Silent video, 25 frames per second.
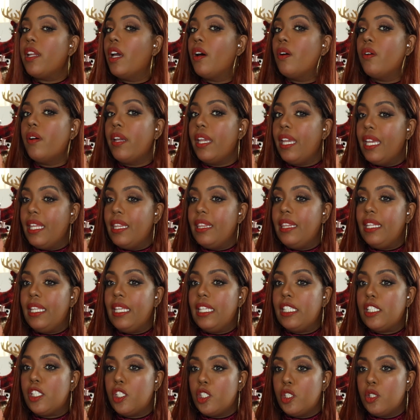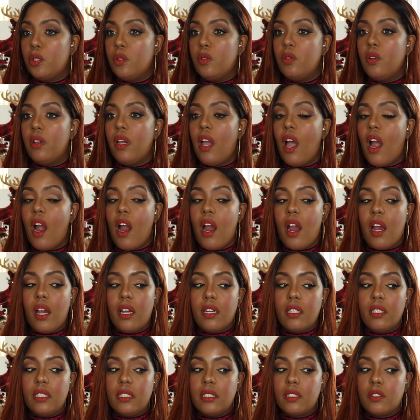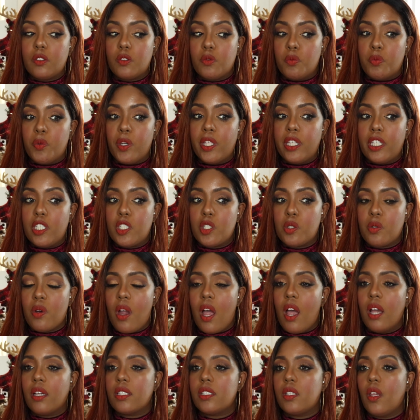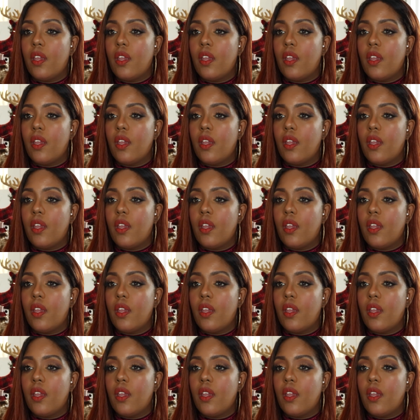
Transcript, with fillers: note in these two are really strong.